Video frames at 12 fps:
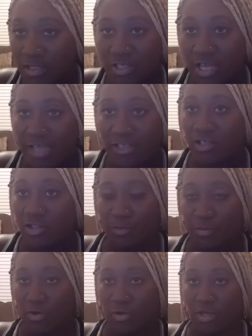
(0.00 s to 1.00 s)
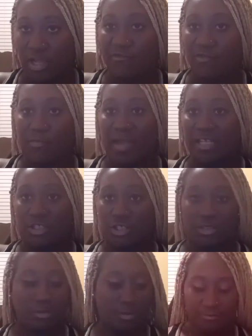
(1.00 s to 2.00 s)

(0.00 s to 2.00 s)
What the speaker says: text of the book. Information.